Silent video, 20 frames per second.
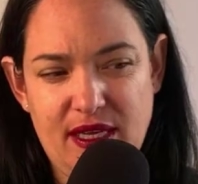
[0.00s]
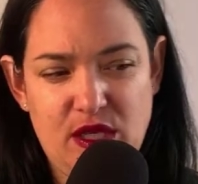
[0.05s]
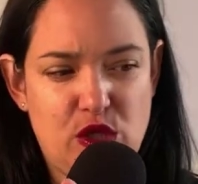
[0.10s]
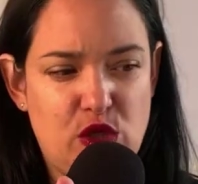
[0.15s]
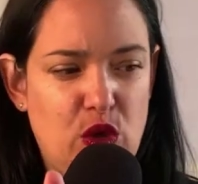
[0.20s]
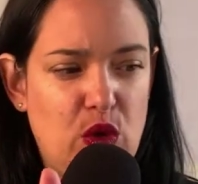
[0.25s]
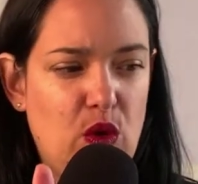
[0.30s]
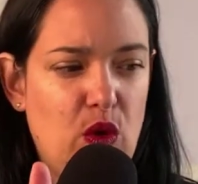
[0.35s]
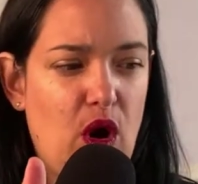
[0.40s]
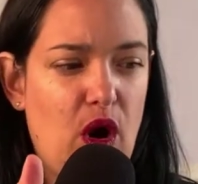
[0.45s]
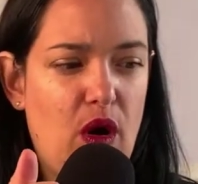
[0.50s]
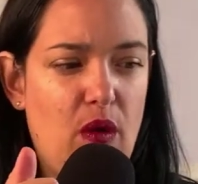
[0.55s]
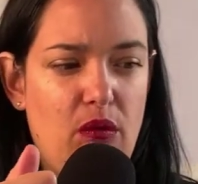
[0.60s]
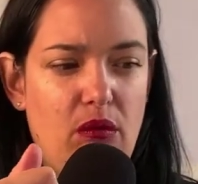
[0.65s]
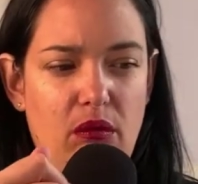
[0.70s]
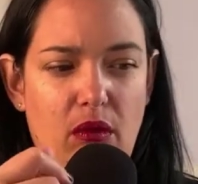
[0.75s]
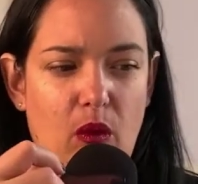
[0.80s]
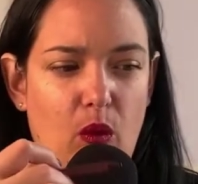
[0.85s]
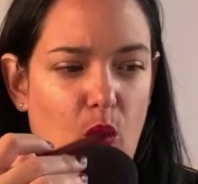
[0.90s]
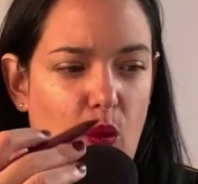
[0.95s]
So
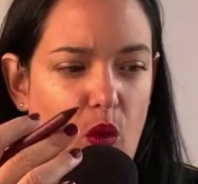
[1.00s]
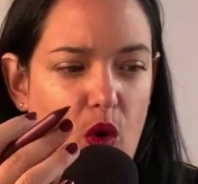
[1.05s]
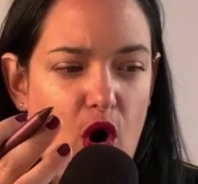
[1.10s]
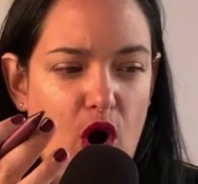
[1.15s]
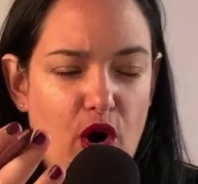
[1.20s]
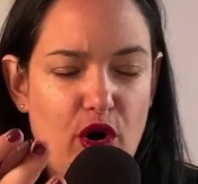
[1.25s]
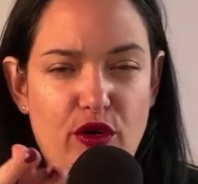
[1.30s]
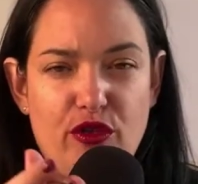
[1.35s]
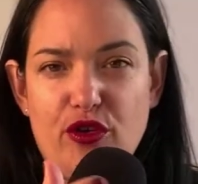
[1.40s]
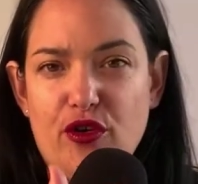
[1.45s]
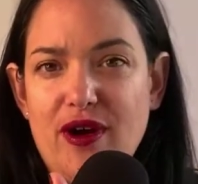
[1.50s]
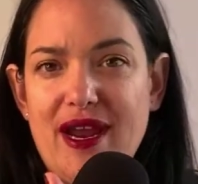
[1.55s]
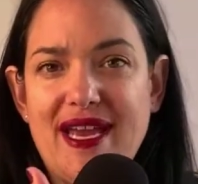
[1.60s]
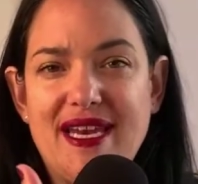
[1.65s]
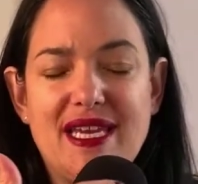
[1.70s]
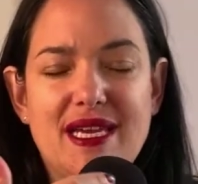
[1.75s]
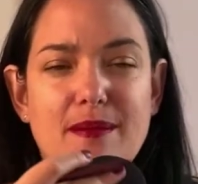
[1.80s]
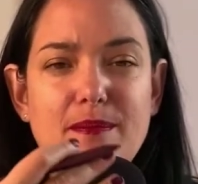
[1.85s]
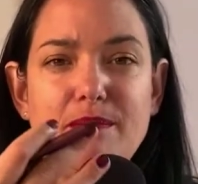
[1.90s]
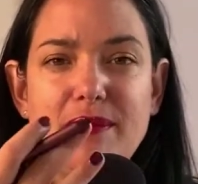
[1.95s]
are there
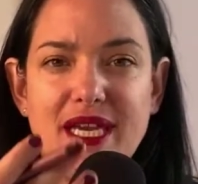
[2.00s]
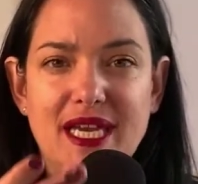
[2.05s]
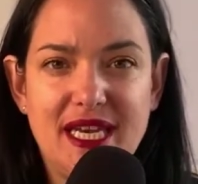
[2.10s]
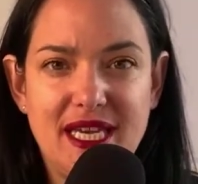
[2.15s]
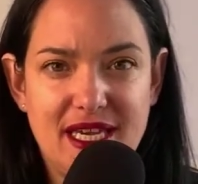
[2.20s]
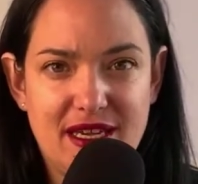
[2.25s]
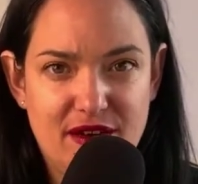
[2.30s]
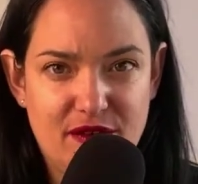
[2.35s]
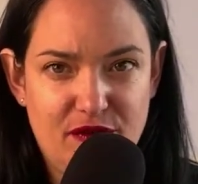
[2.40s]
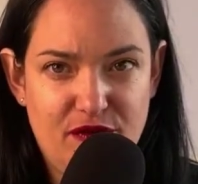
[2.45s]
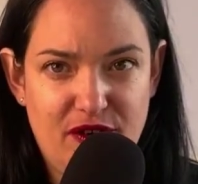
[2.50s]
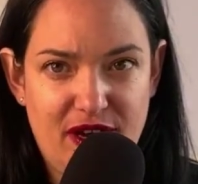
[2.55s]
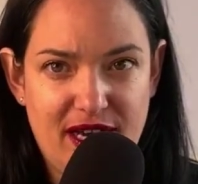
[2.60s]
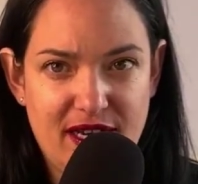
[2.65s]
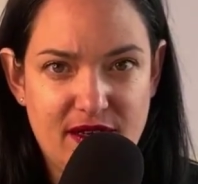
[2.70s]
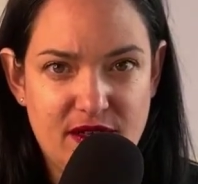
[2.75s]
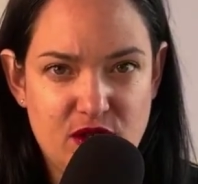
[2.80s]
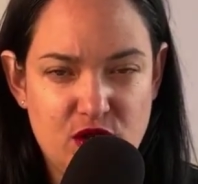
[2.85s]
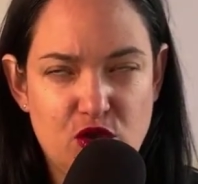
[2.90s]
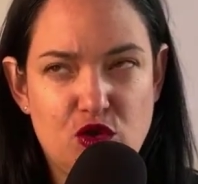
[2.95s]
any immediate
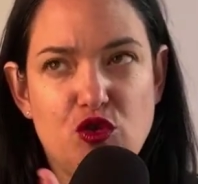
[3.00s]
effects?